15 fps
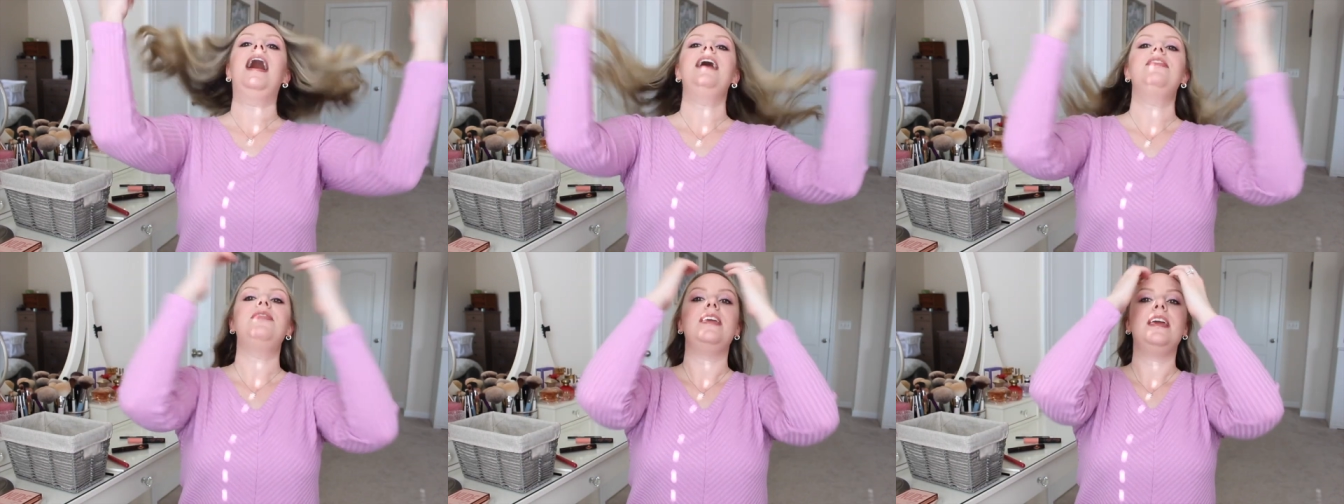
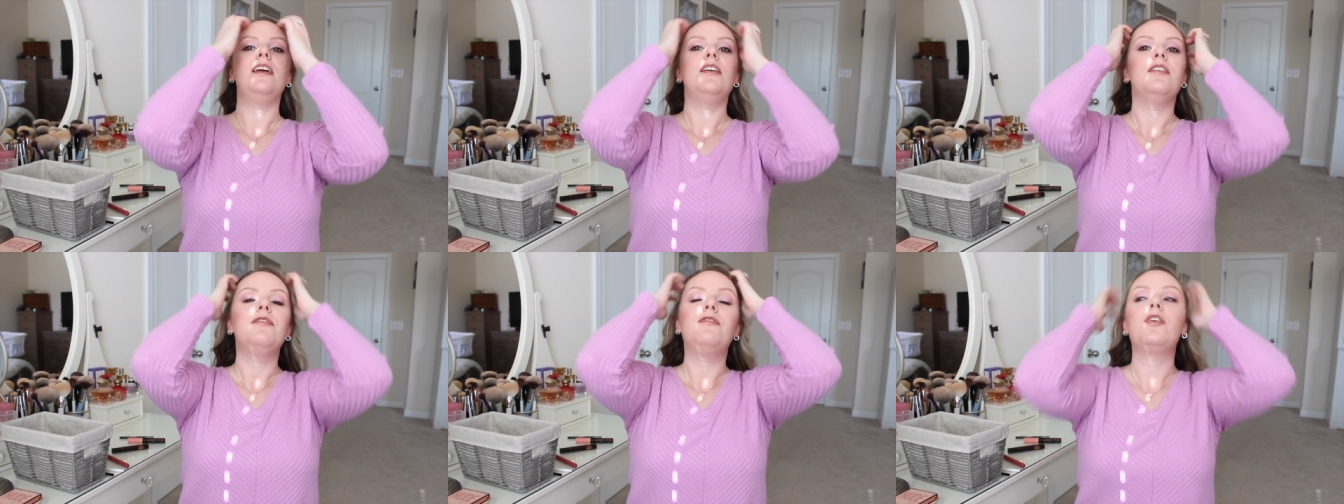I
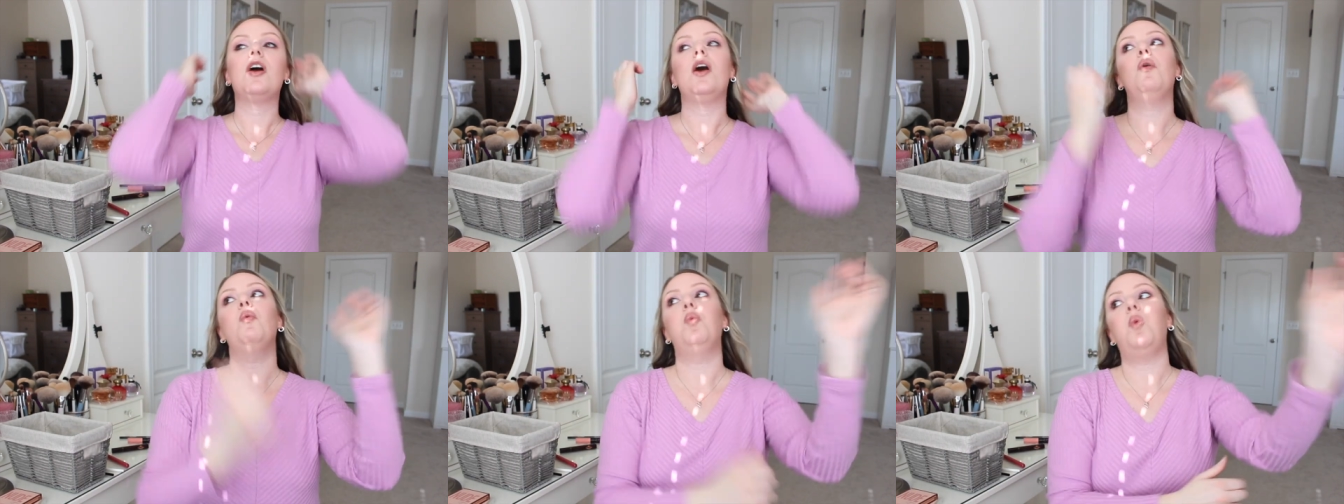think for
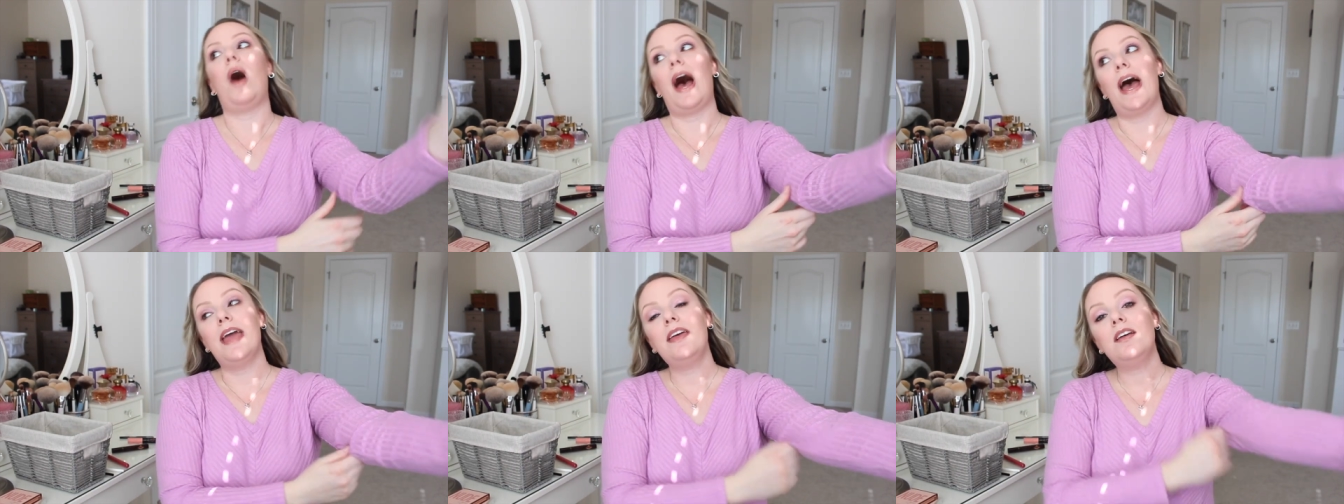a
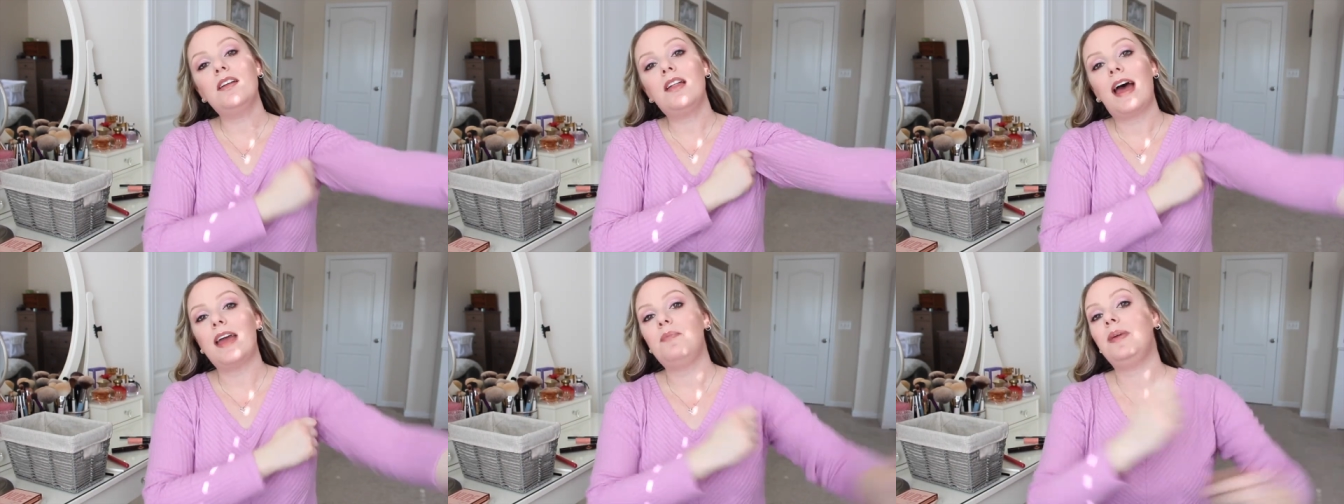
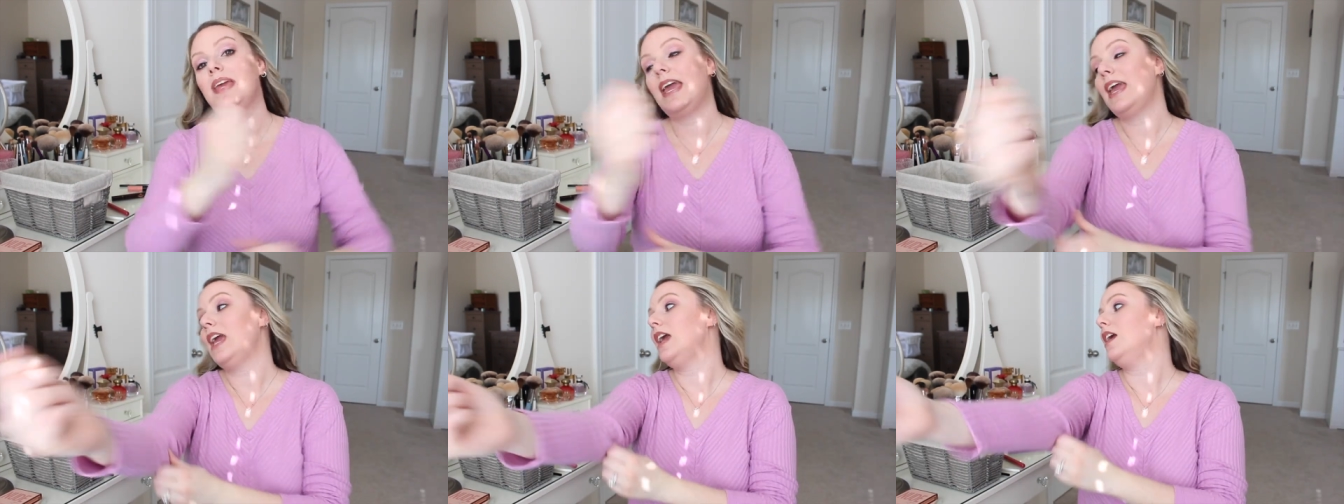while I
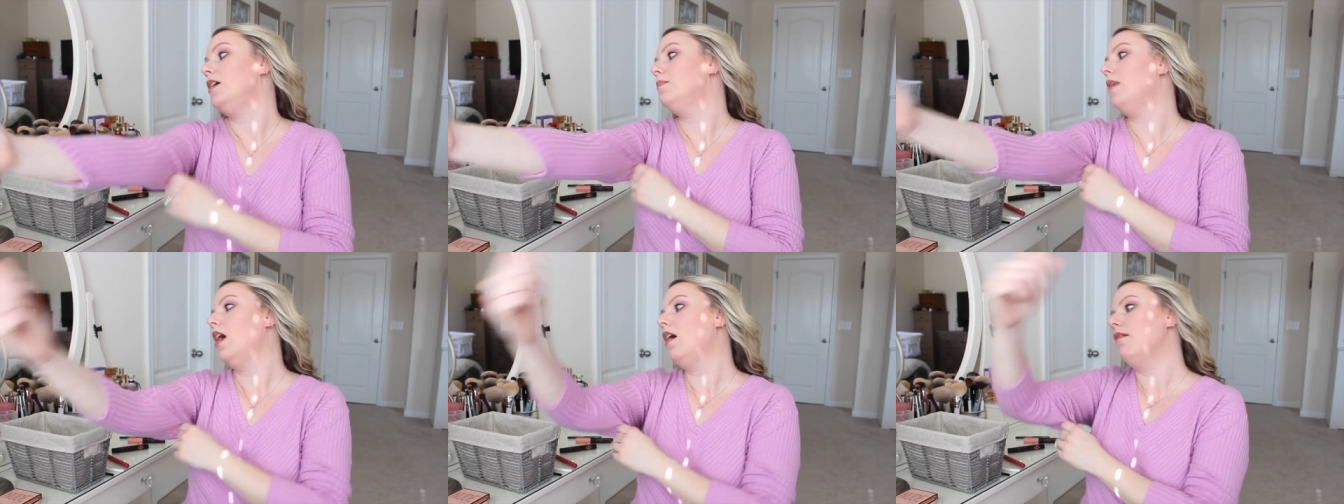
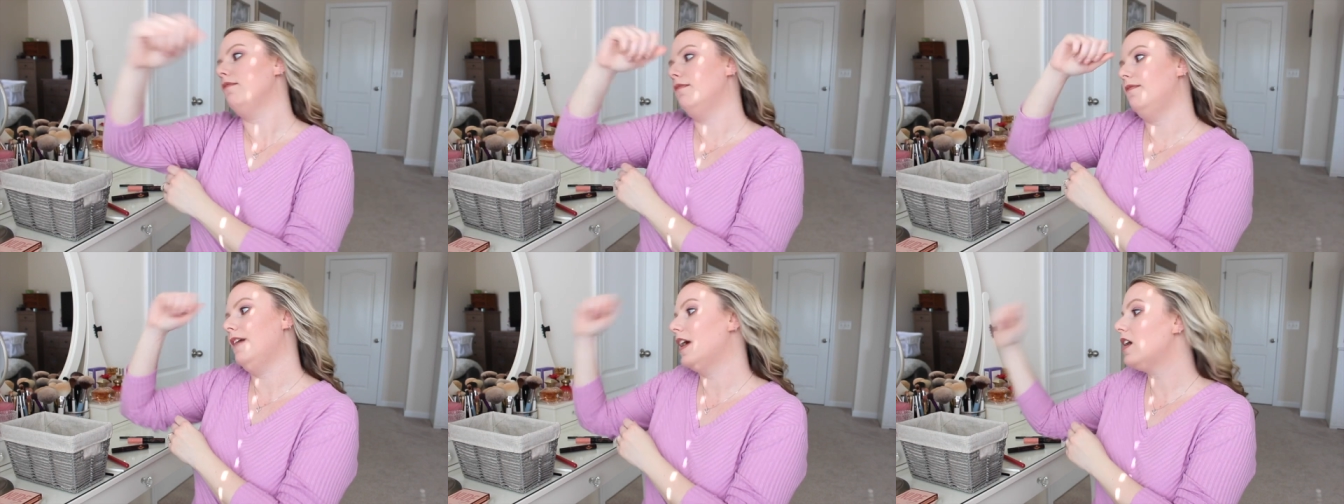became
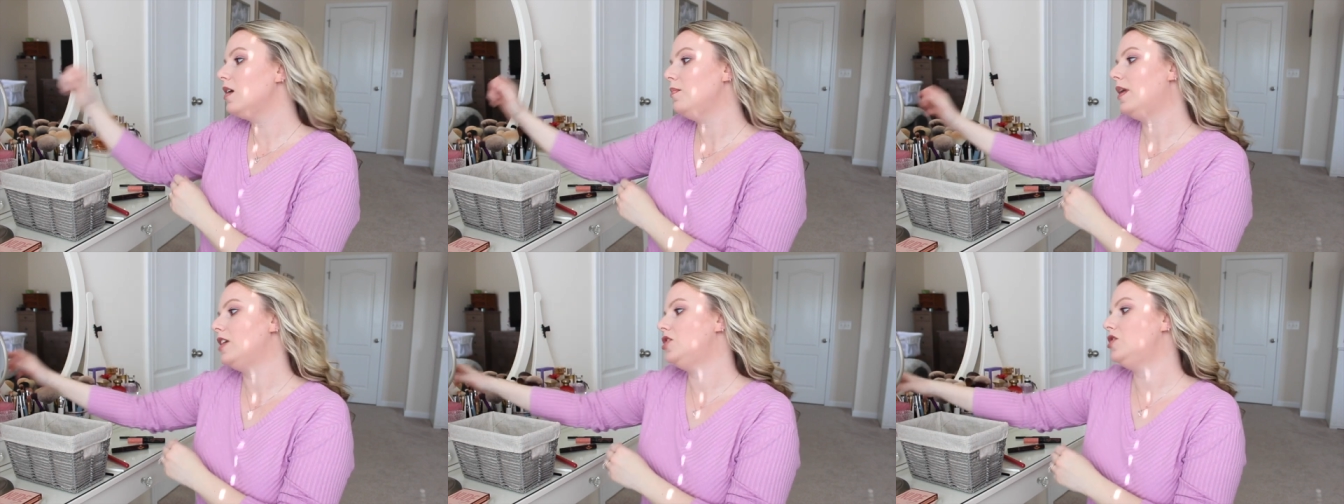
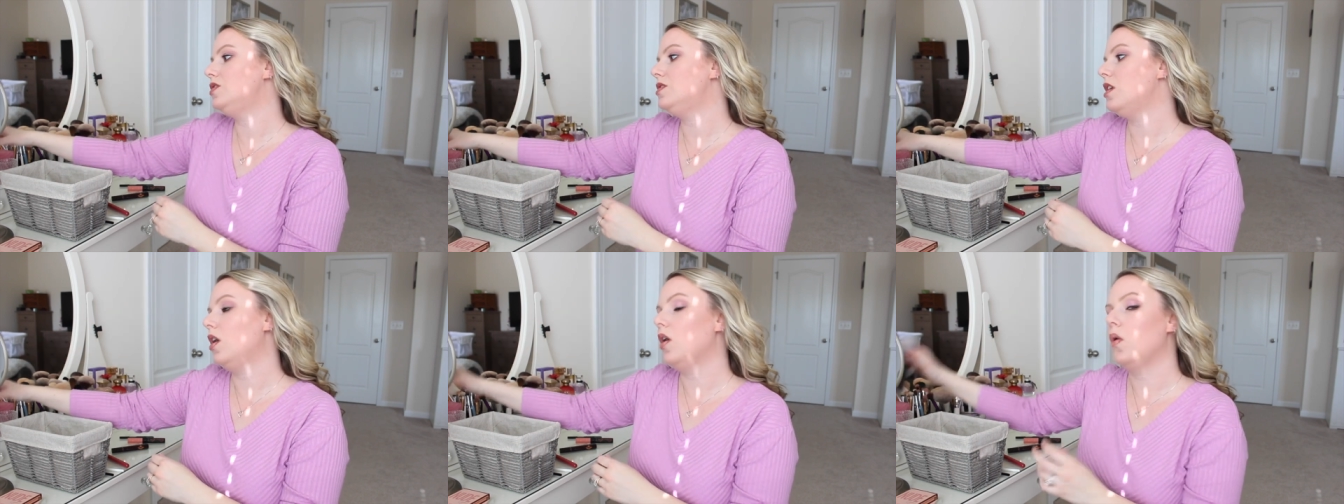very much
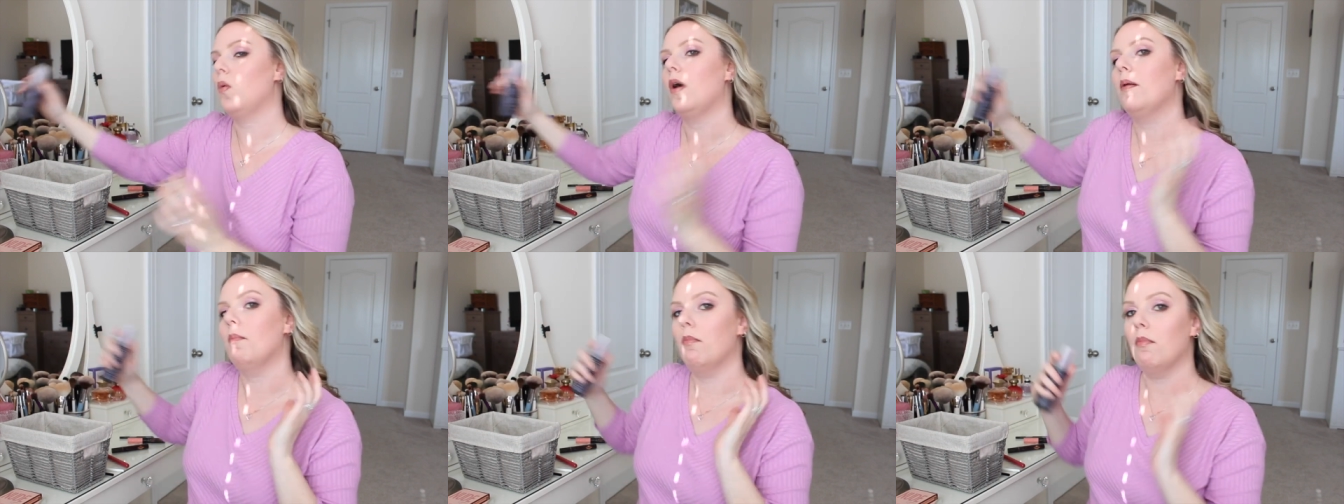
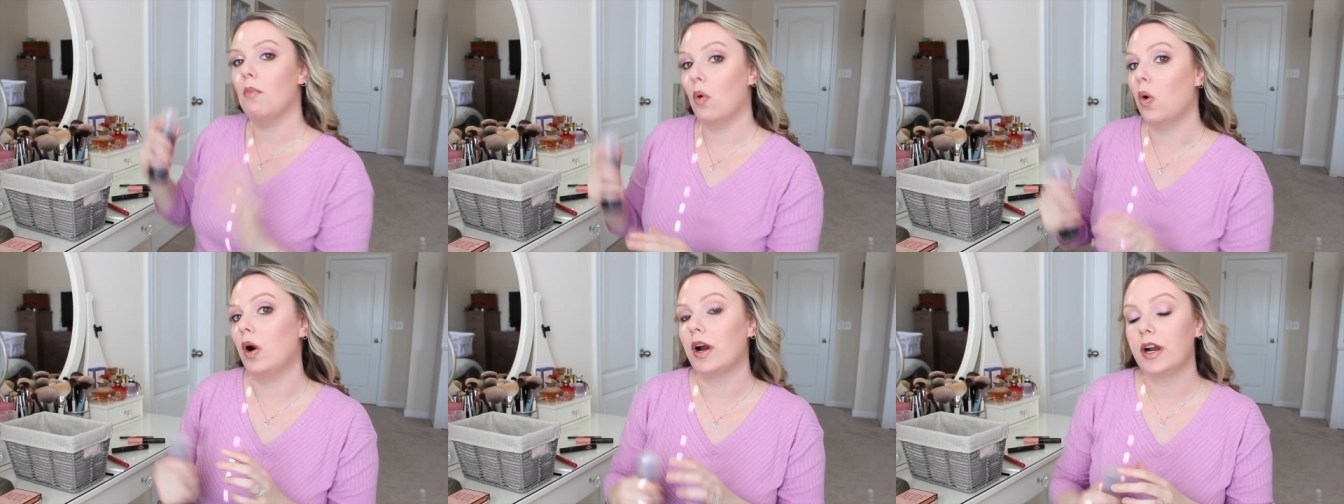so
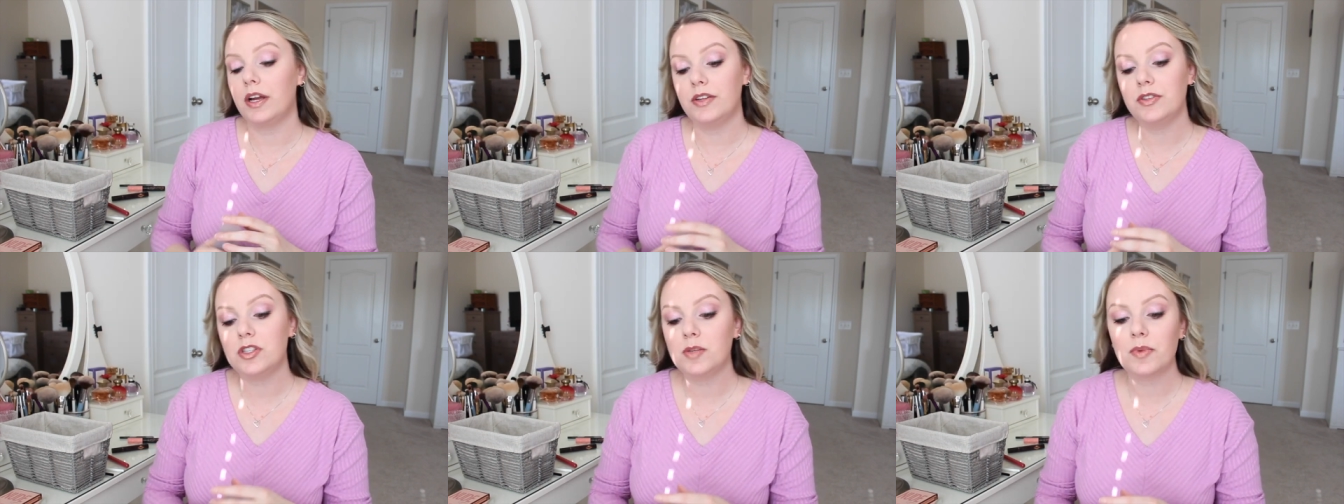more
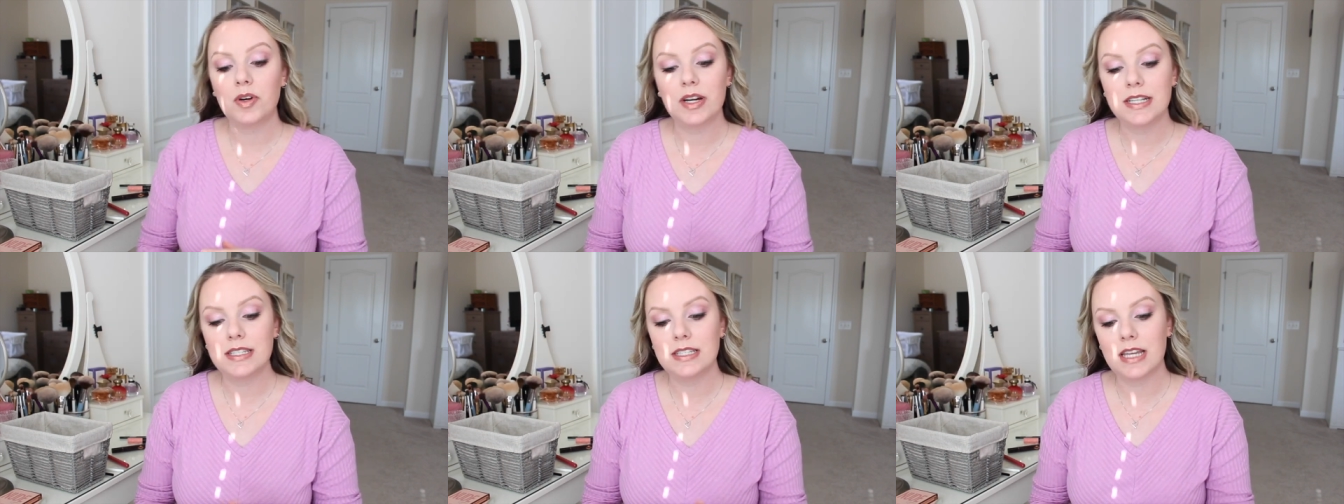
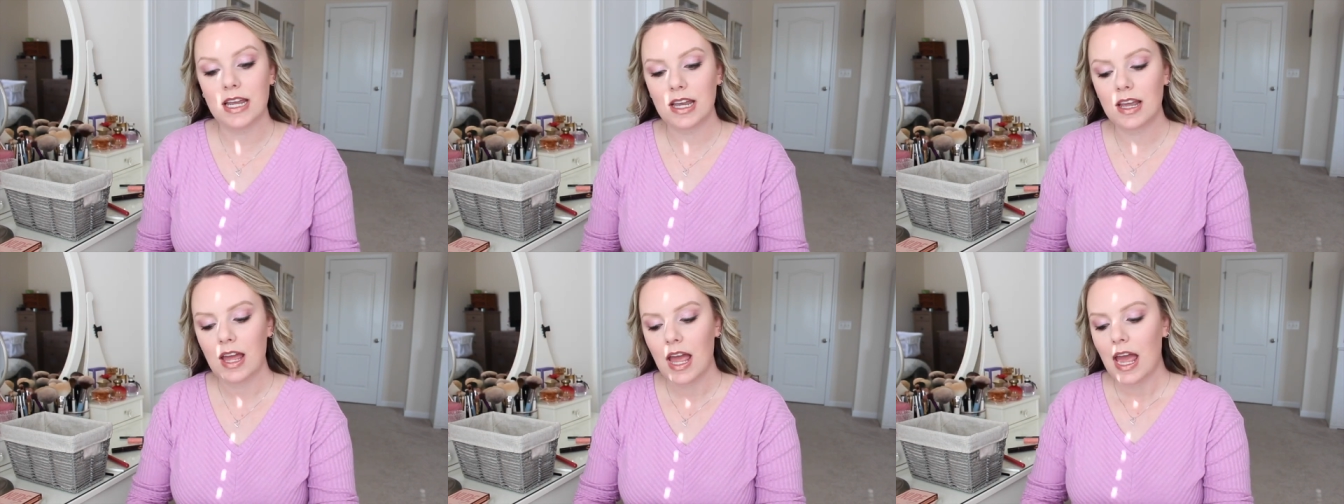
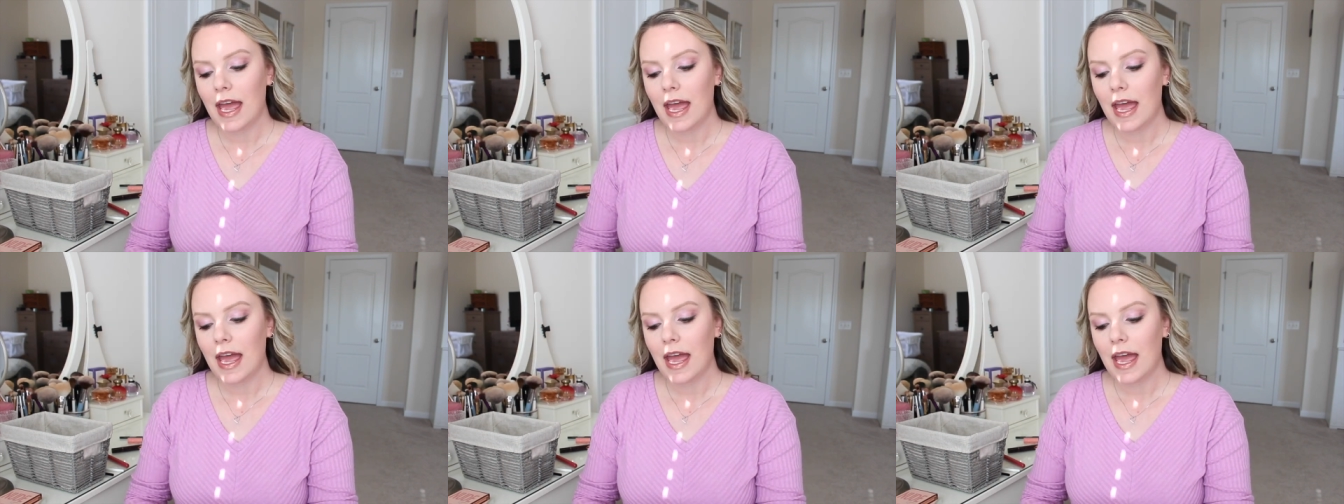consumeristic,